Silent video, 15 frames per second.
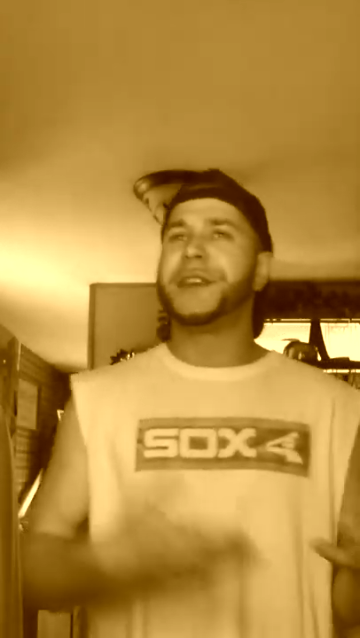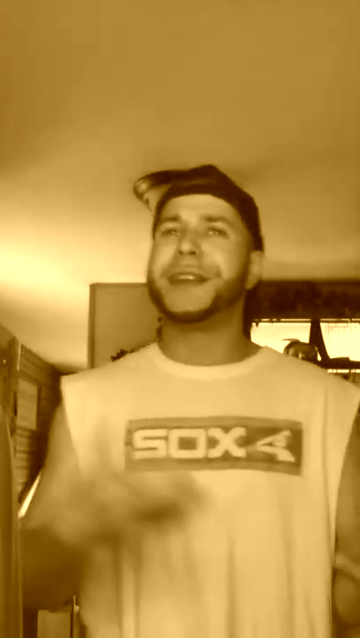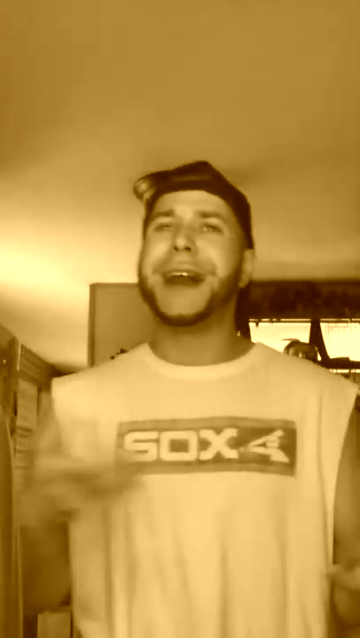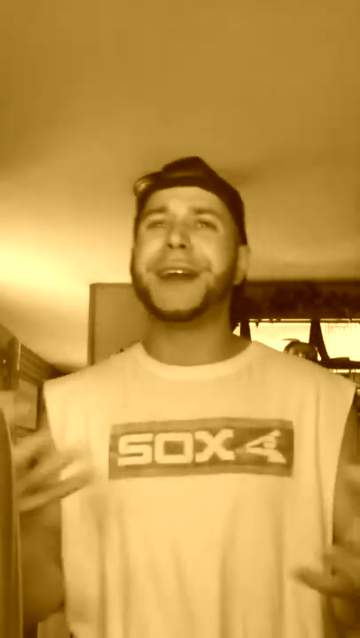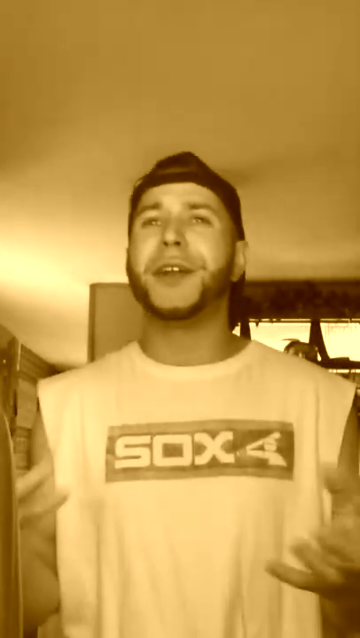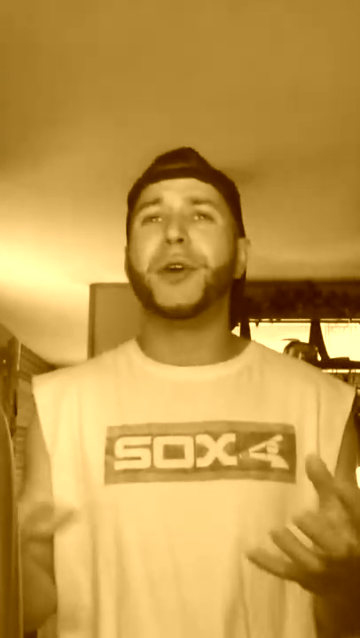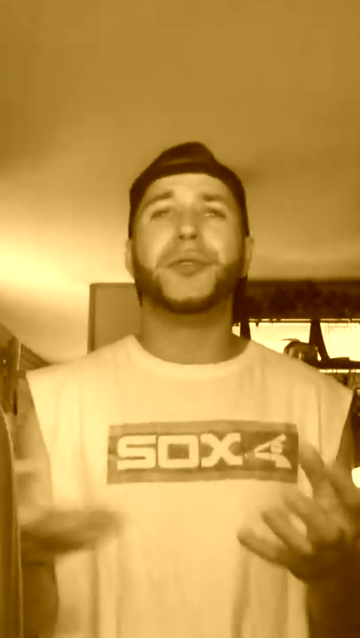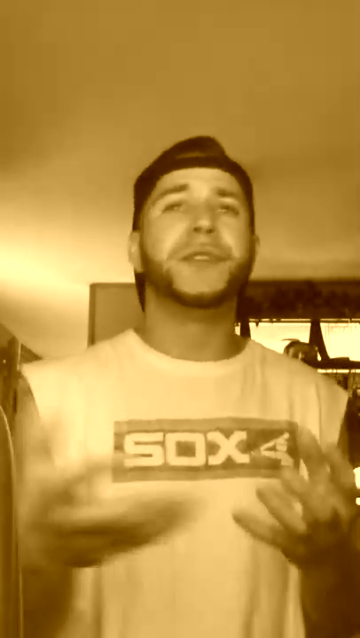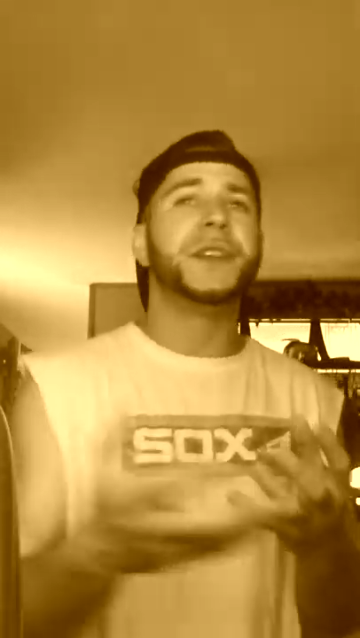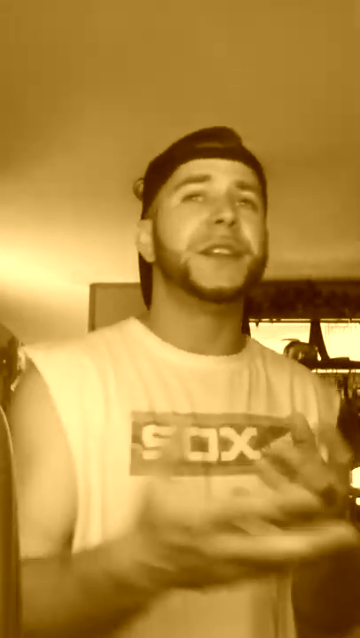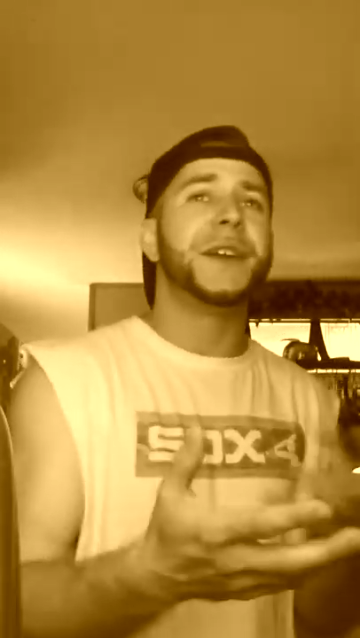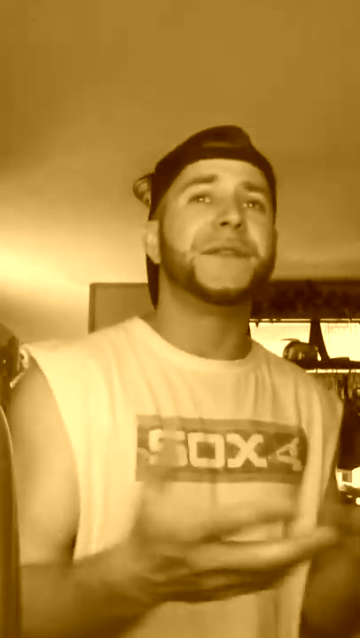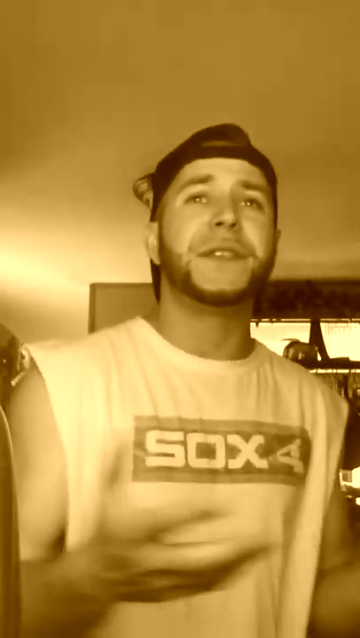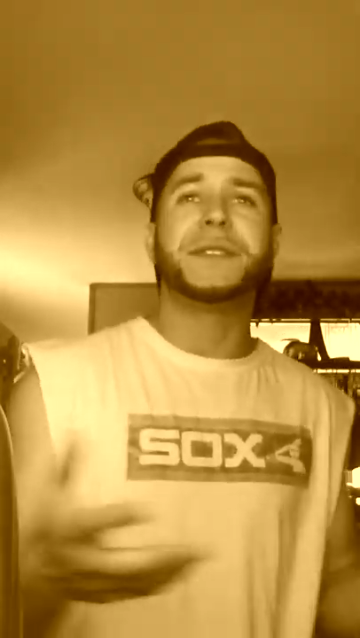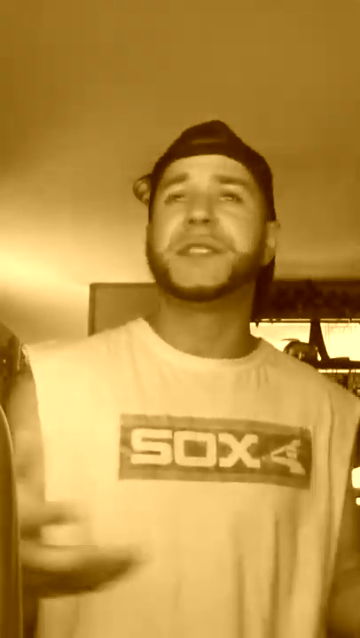You're not old
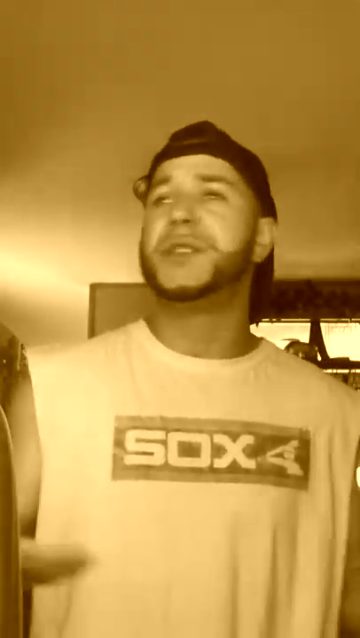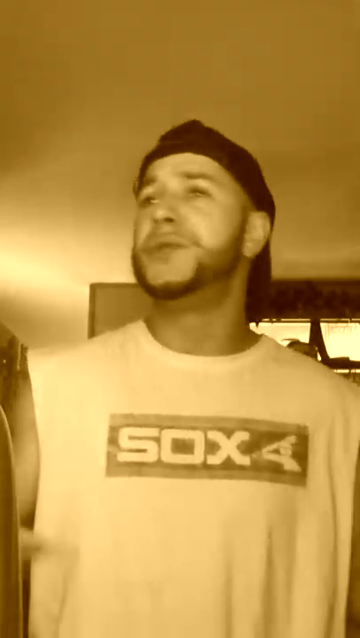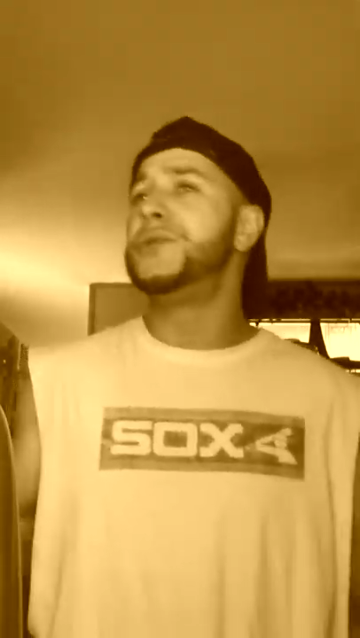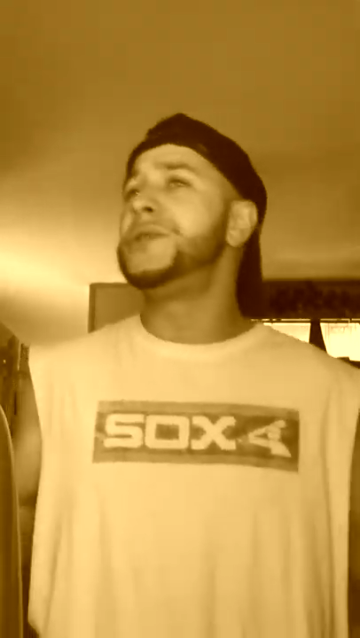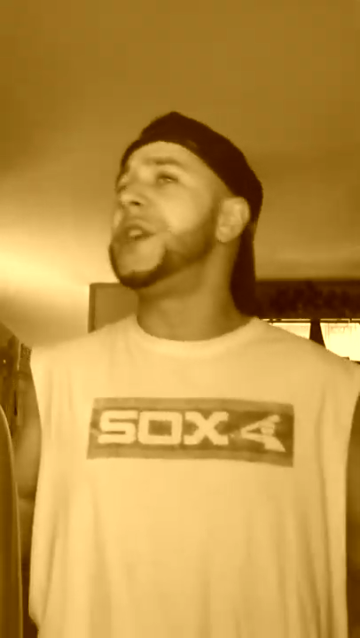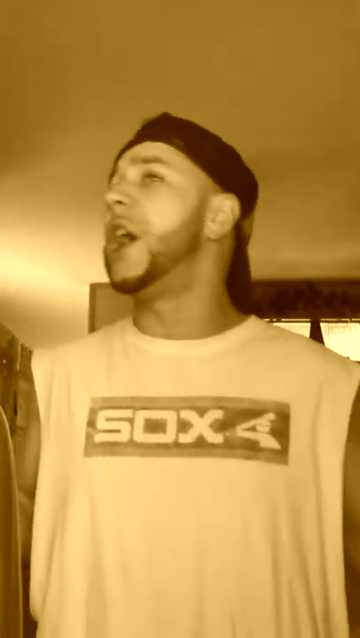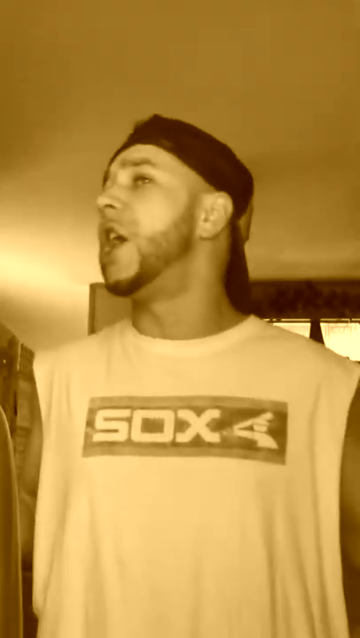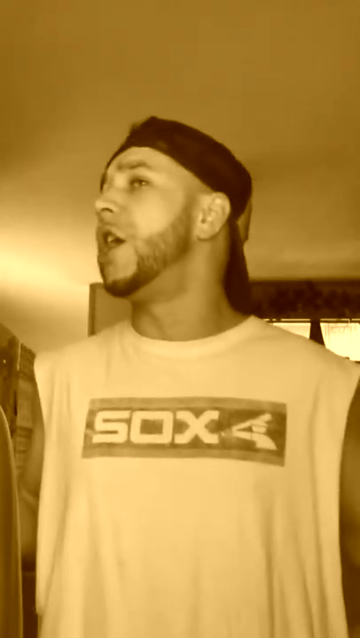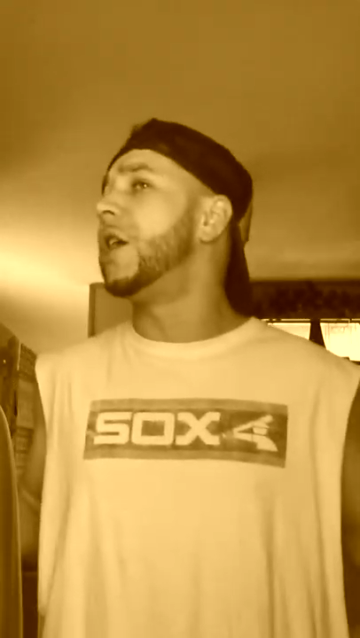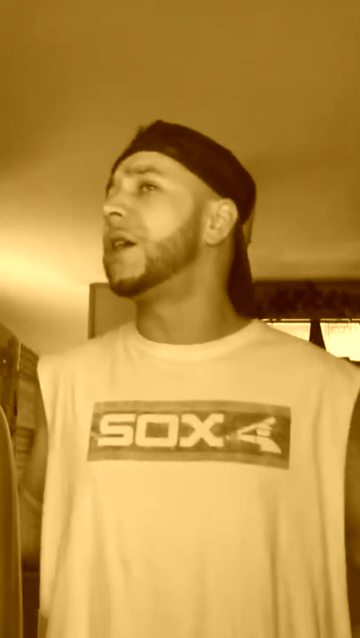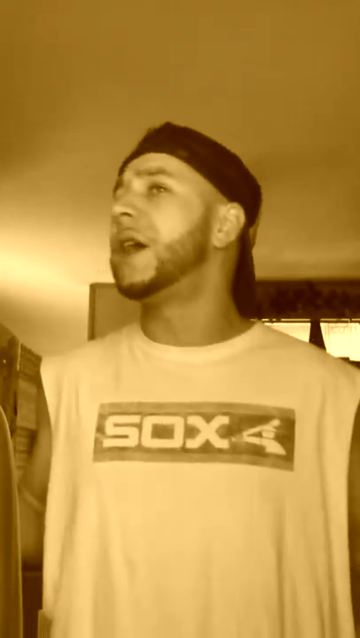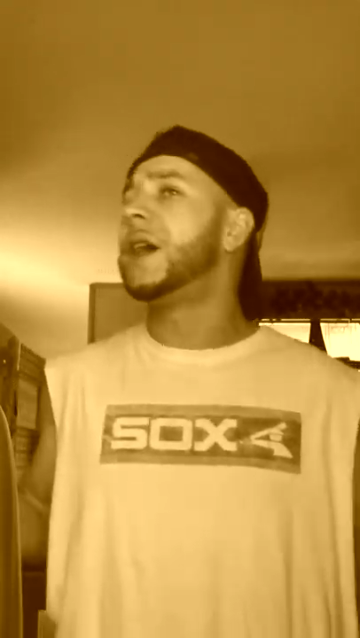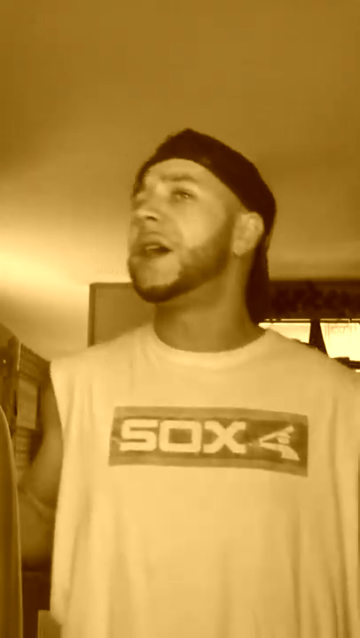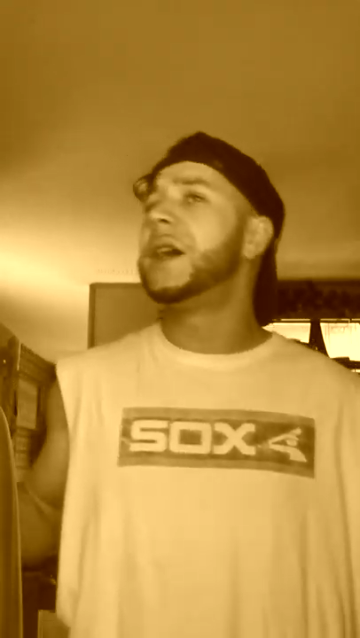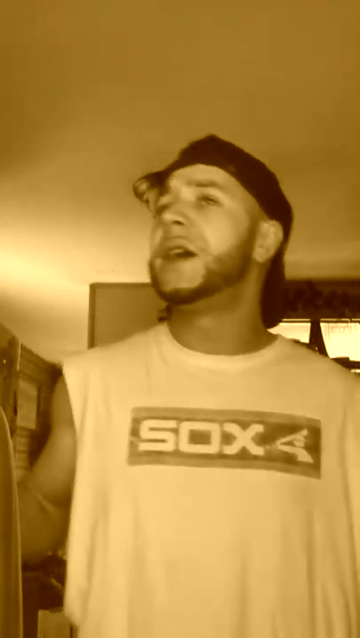enough, you're too
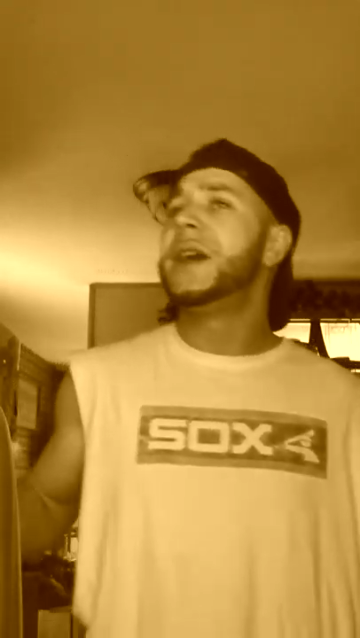young.